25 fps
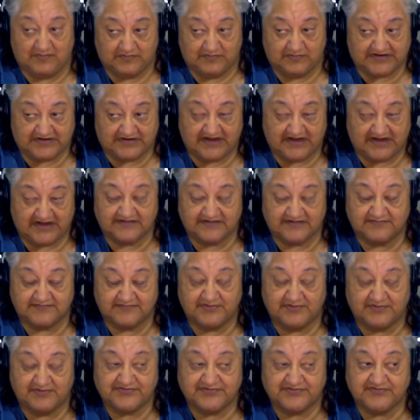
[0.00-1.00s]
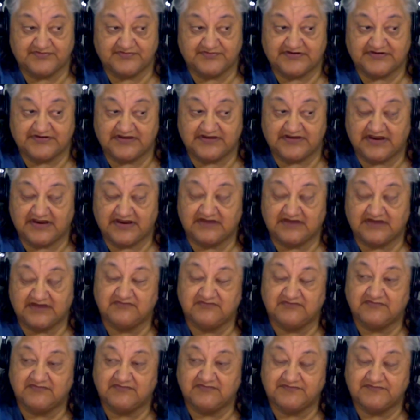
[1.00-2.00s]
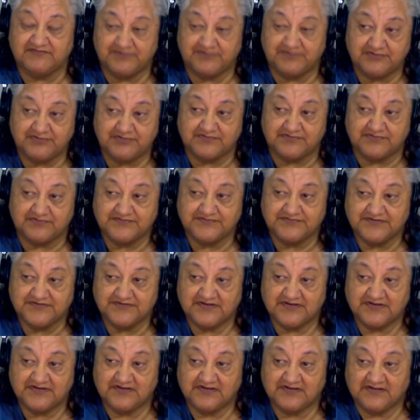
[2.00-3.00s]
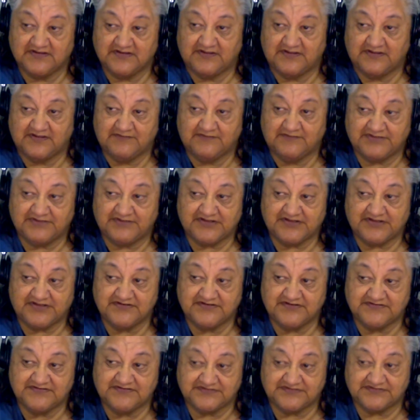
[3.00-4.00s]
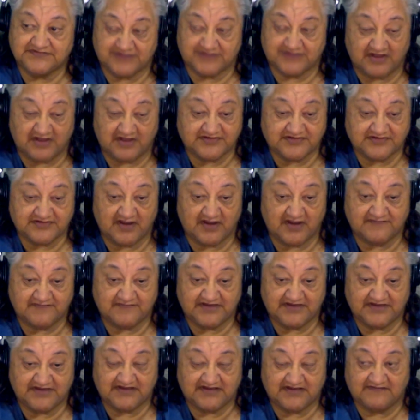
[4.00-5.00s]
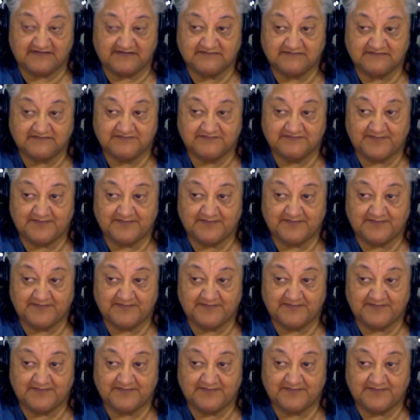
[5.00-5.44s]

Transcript: regarding sponsoring and referral because it's high time now